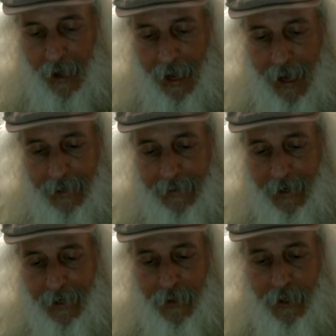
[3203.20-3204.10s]
And
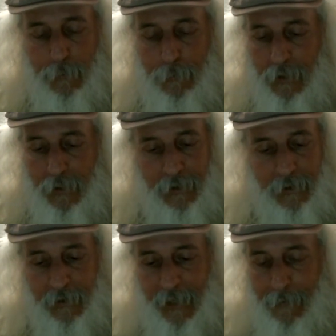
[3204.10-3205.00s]
uh, this book
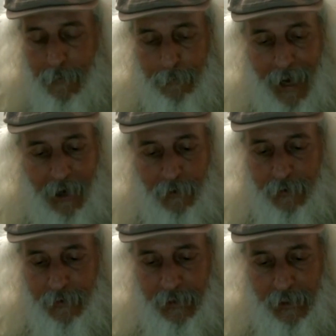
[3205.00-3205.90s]
came about
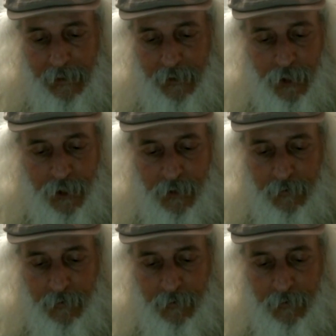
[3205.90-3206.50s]
just